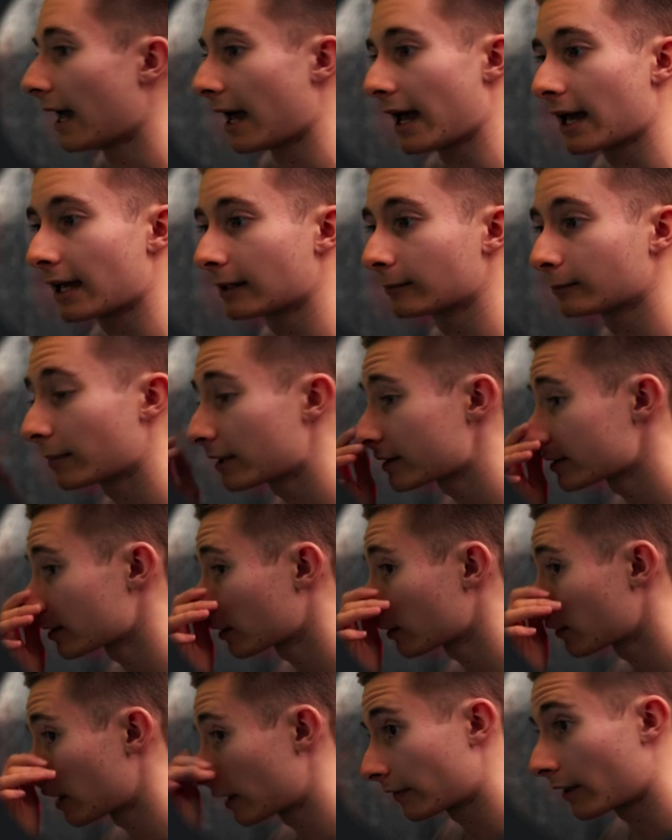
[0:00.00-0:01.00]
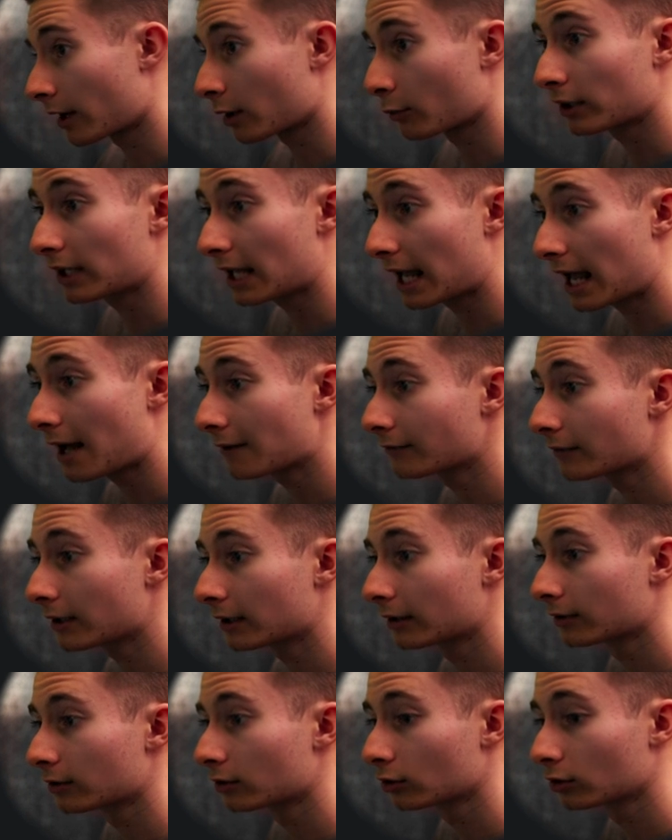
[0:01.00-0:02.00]
And basically right there, we have
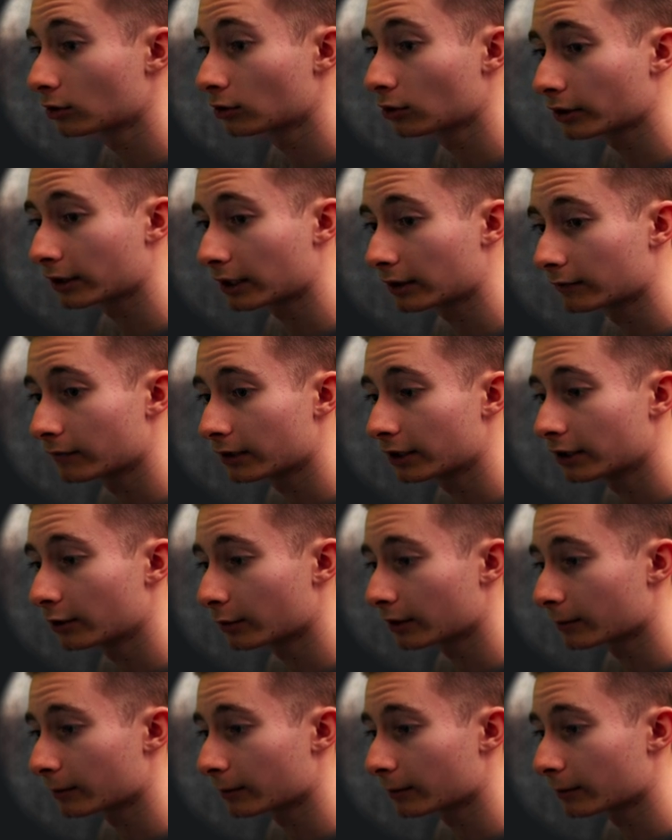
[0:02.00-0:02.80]
a good looking video.